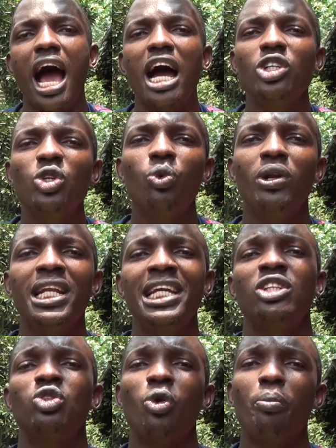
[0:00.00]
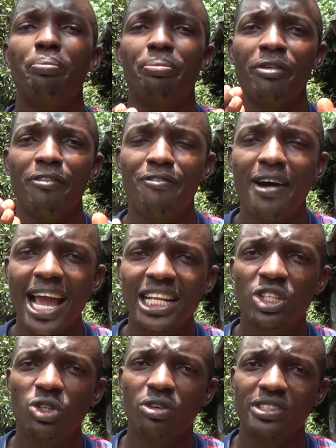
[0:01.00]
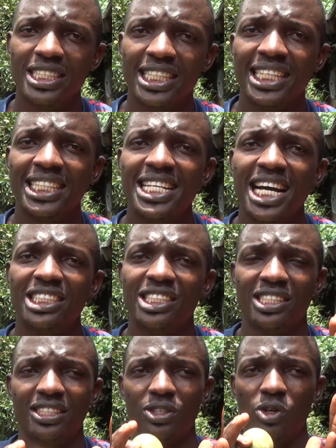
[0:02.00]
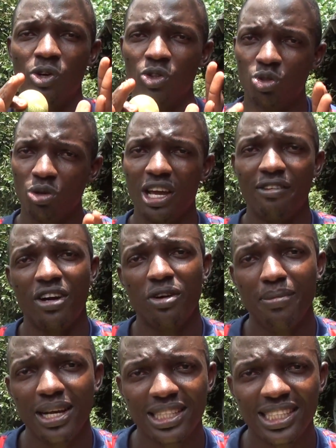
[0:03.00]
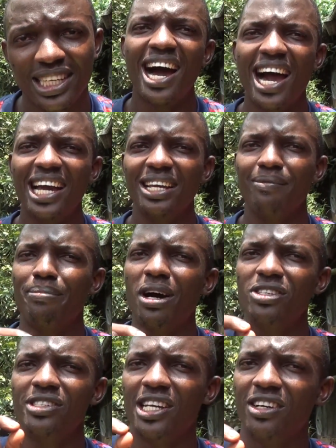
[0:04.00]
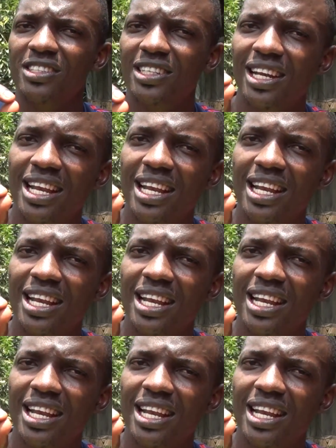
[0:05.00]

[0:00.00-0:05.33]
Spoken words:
Are you willing to provide your chicken that controlled environment, high biosecurity